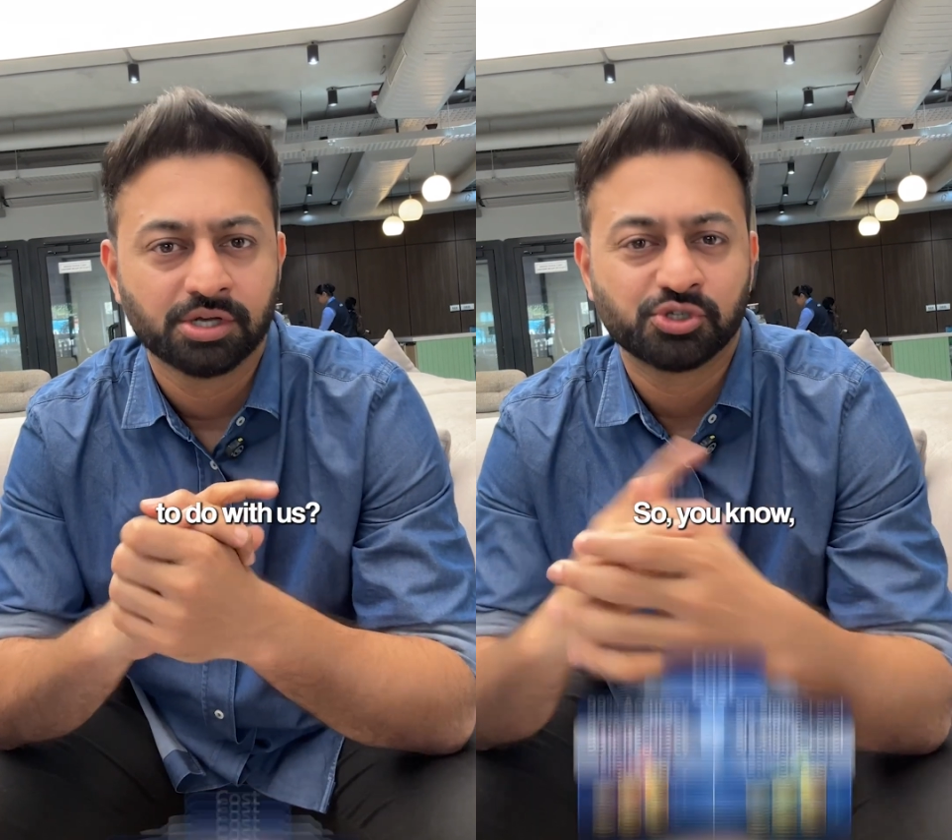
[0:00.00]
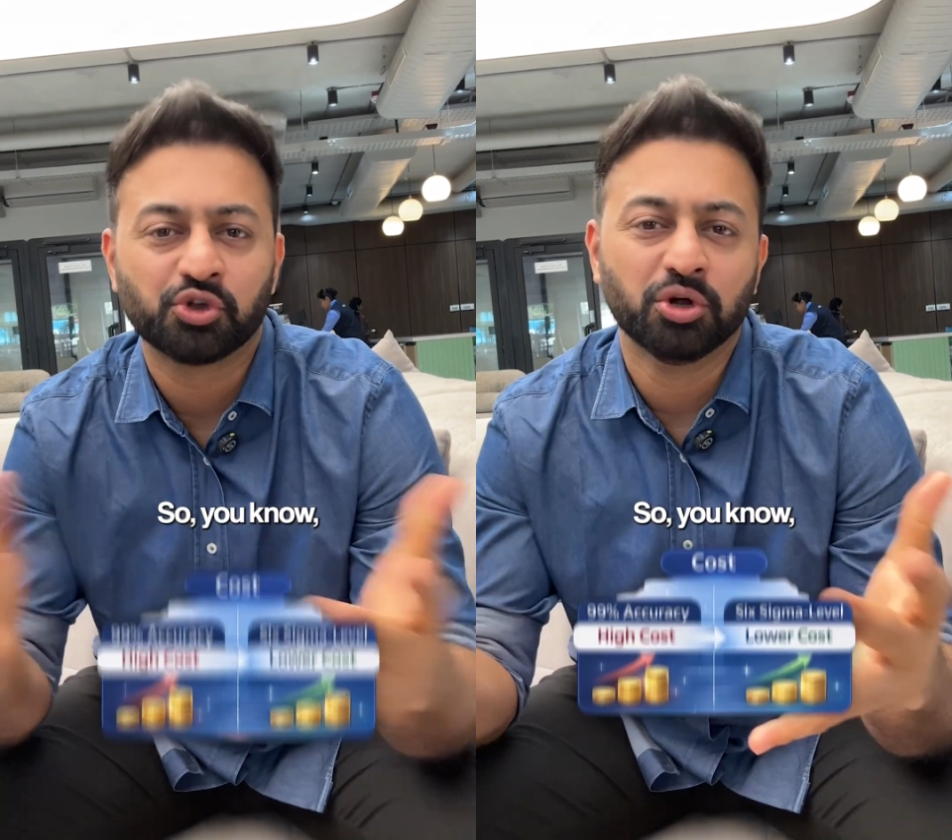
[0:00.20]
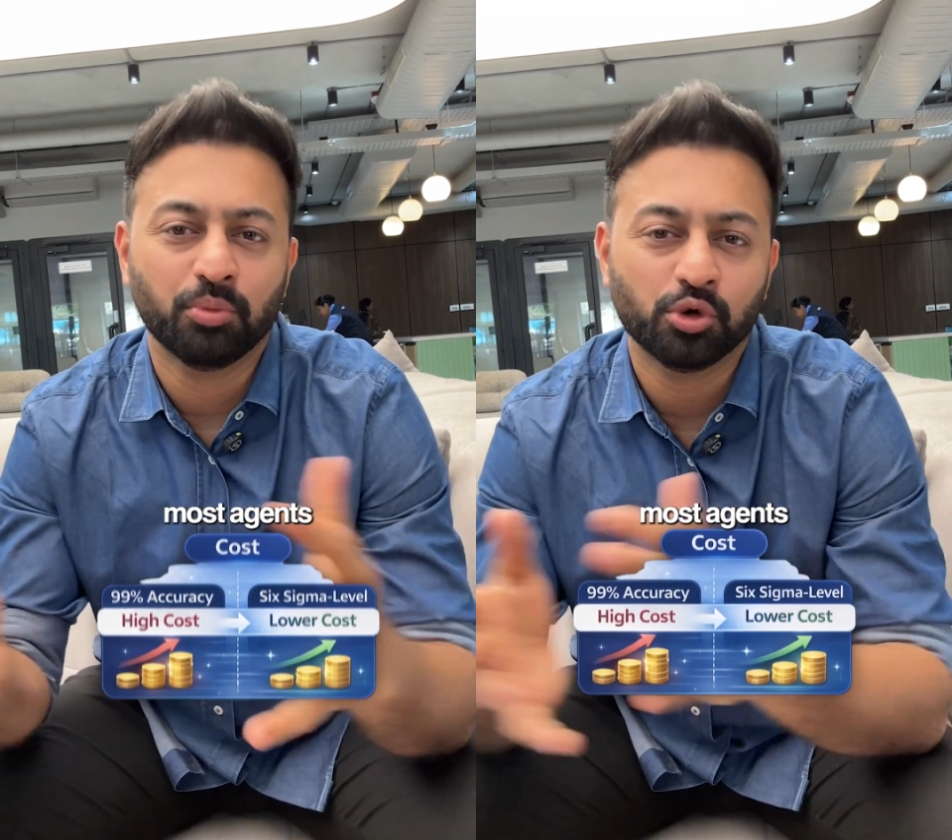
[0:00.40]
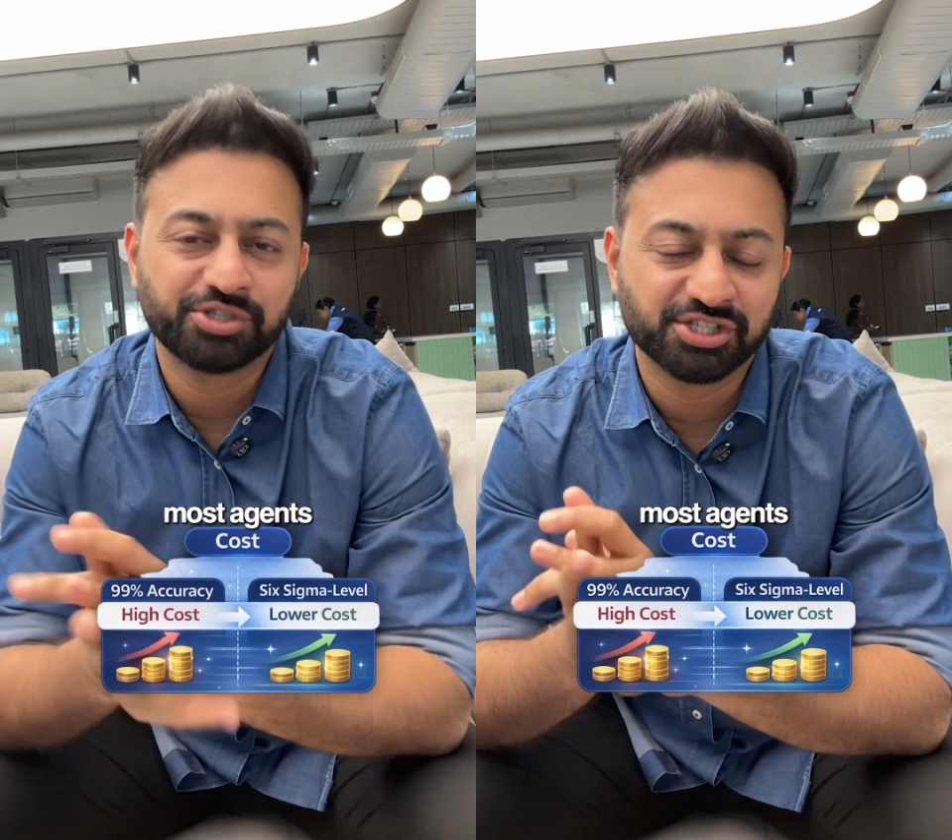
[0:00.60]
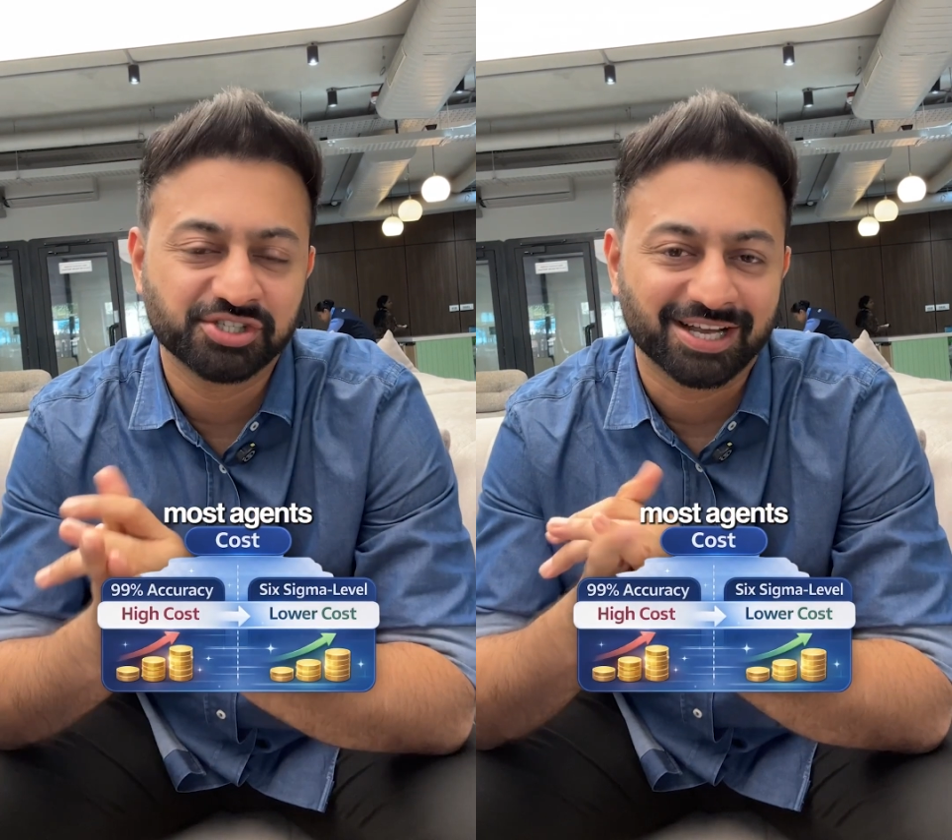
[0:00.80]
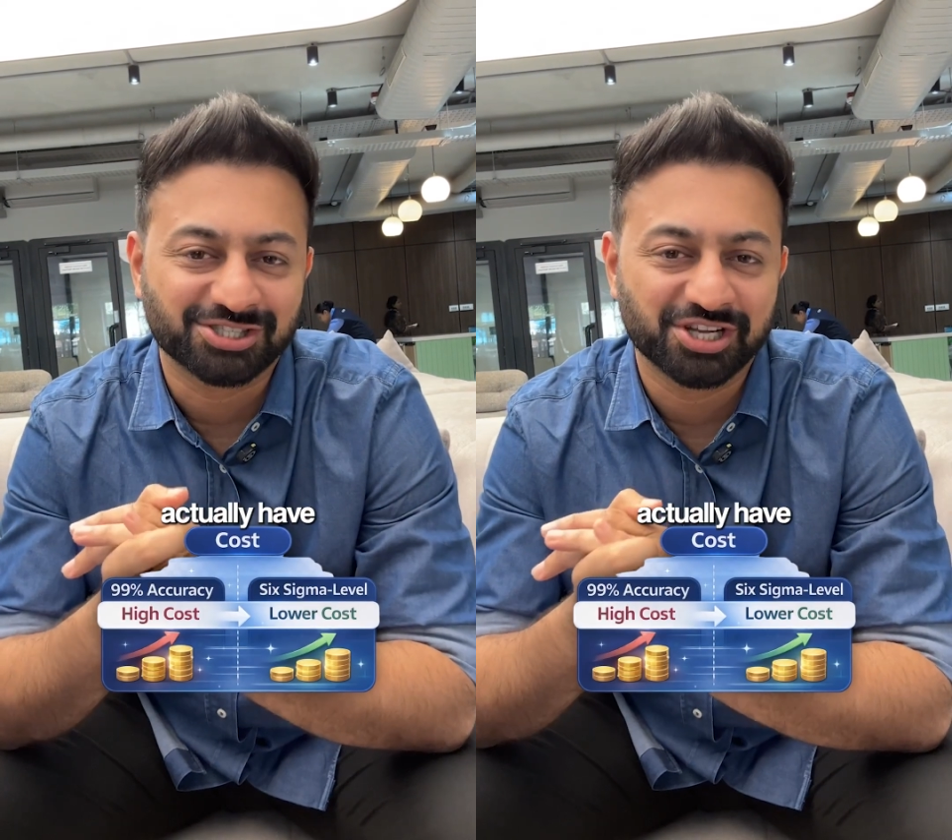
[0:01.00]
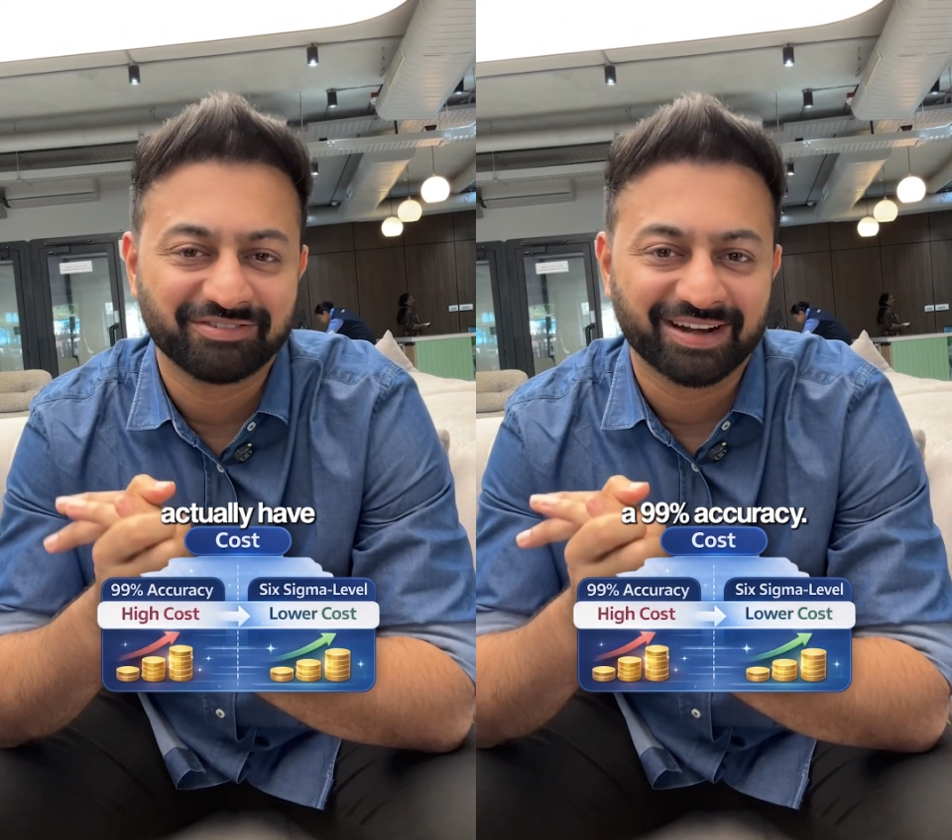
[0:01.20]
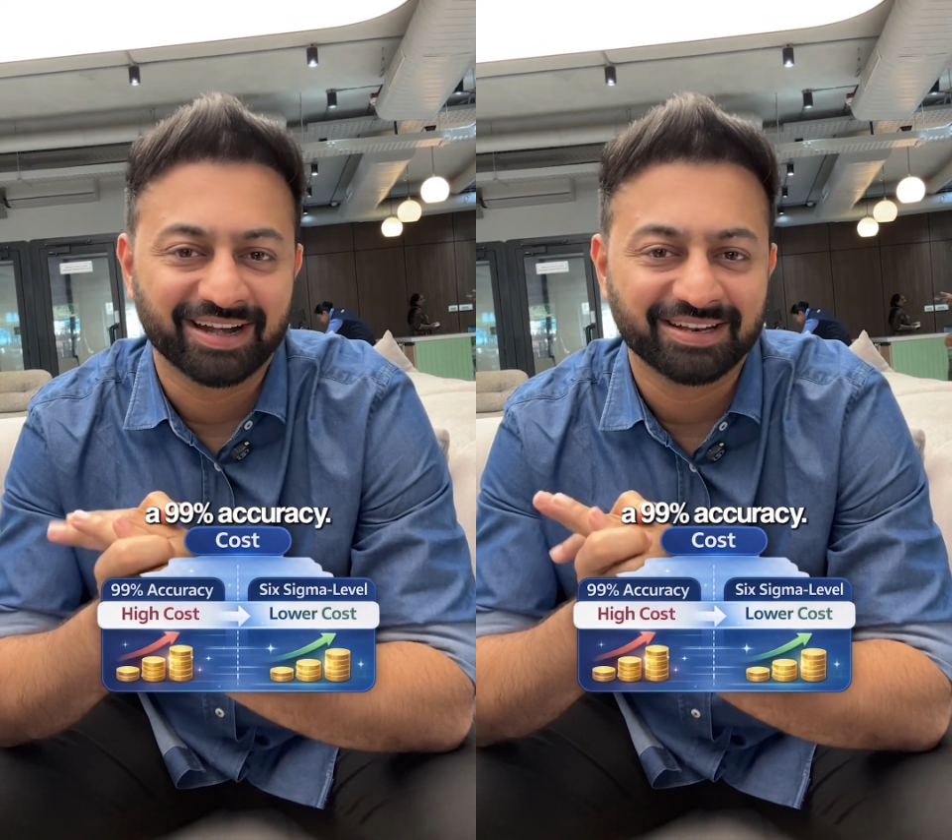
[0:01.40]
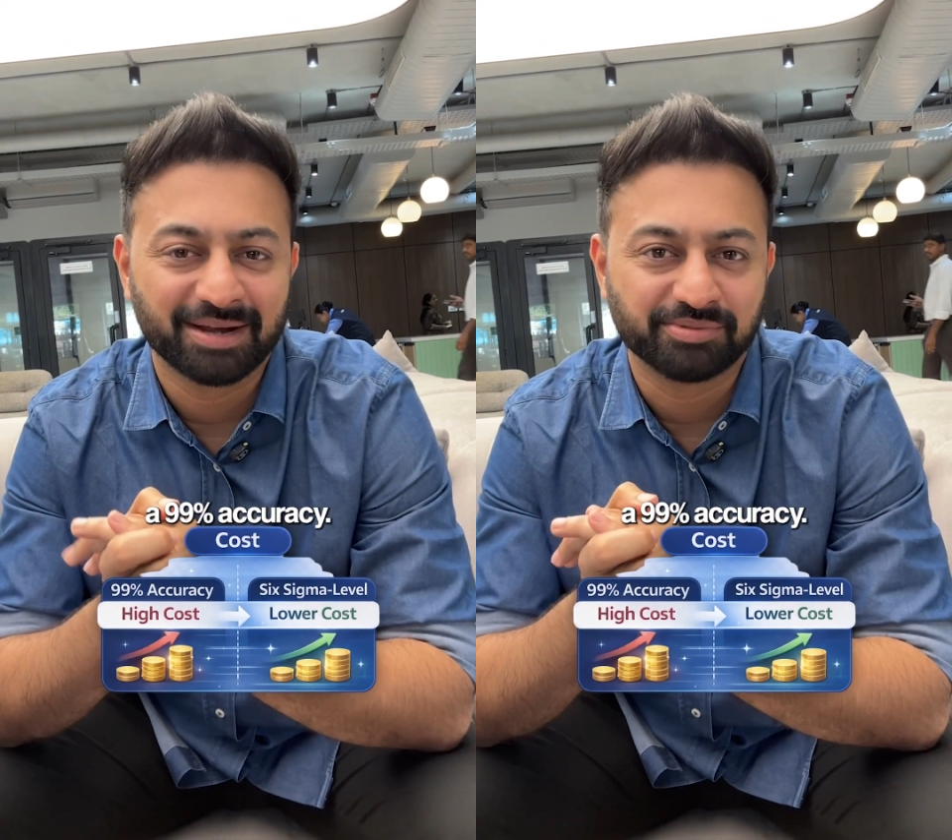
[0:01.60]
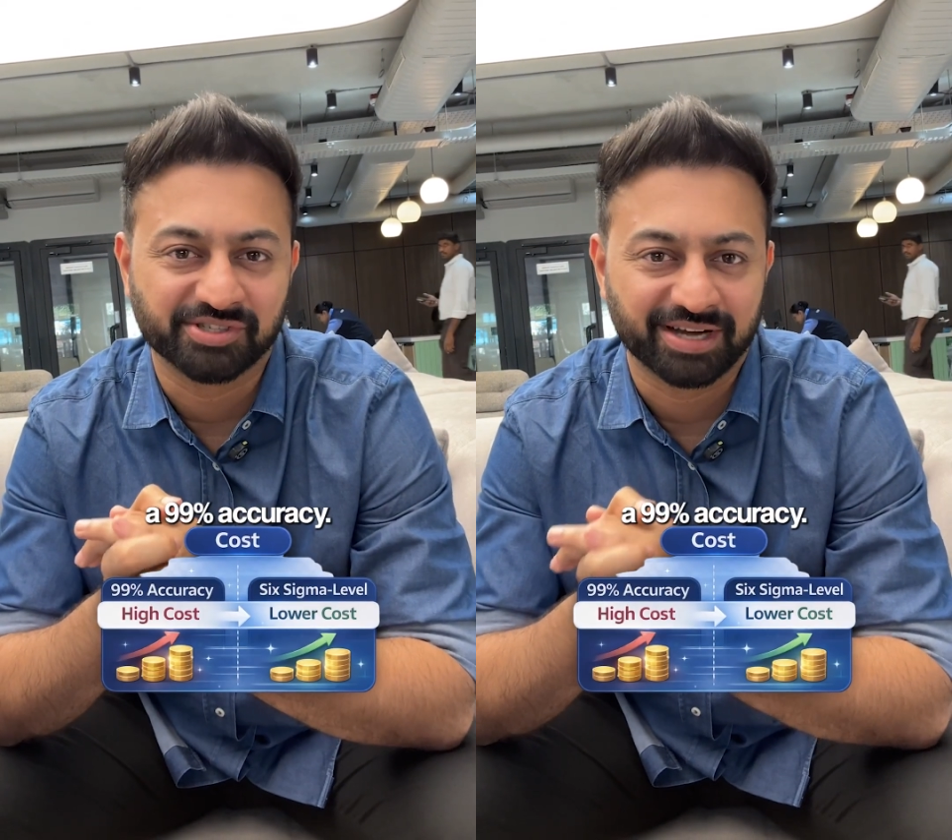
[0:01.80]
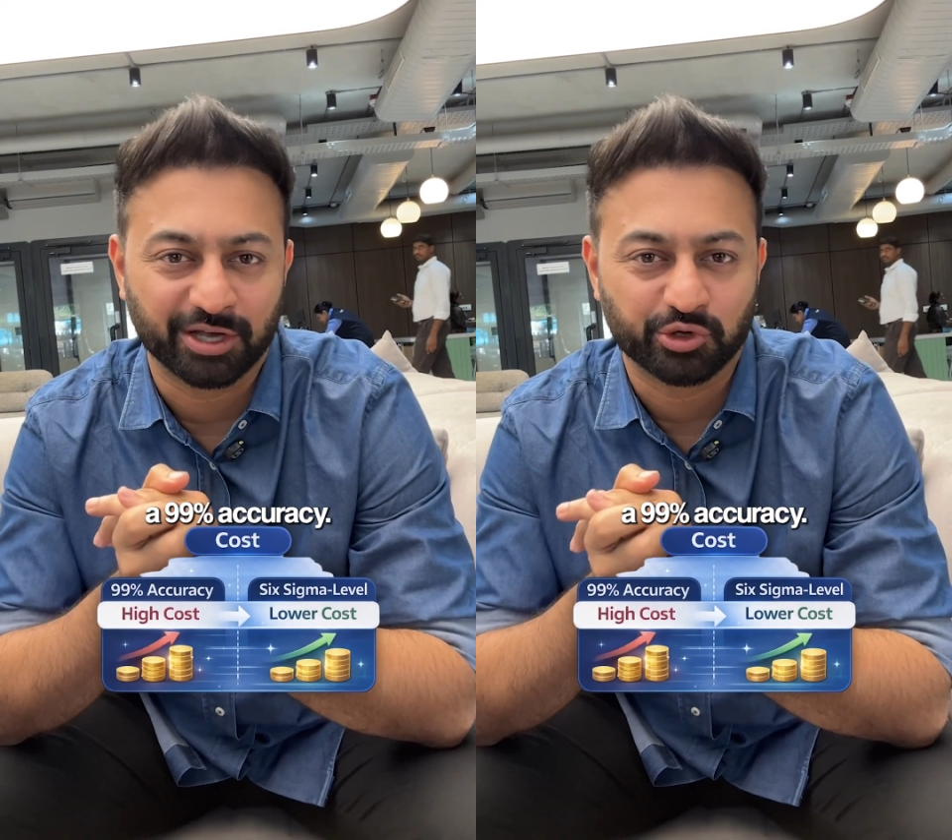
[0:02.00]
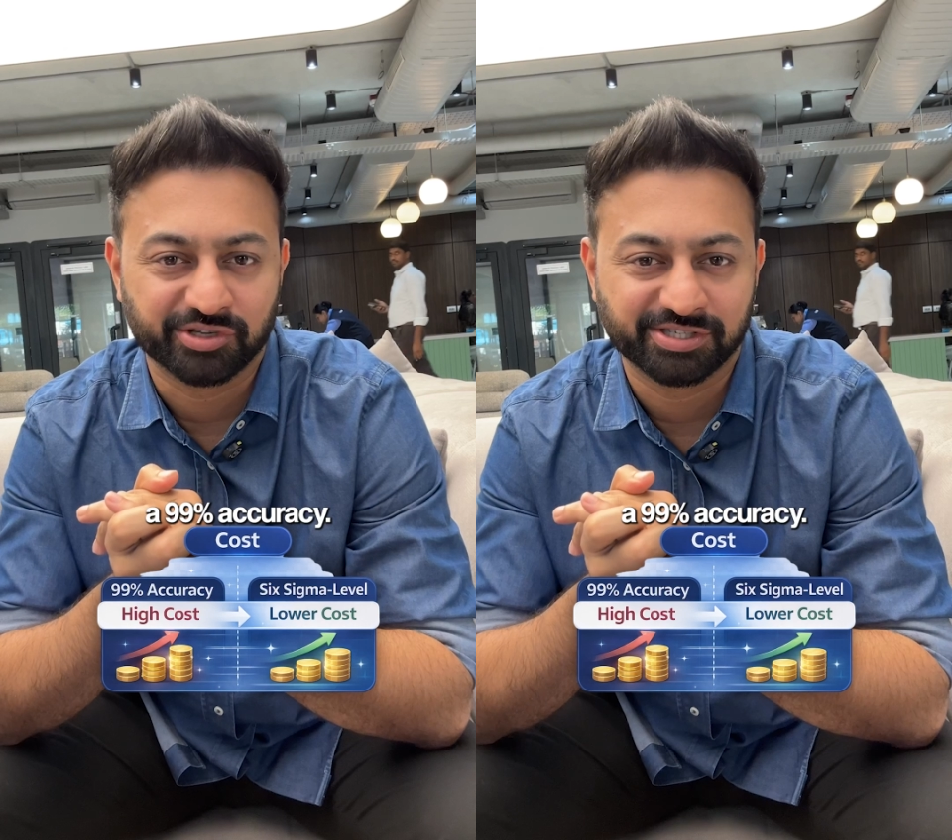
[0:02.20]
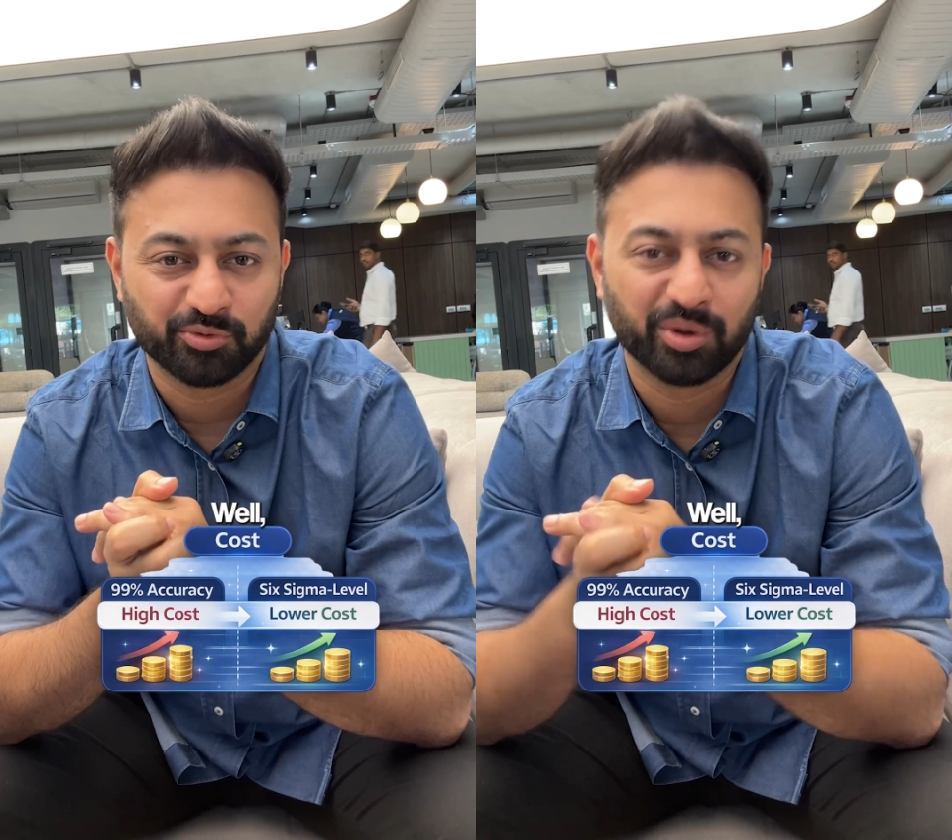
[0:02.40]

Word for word: So, you know, most agents actually have a 99% accuracy.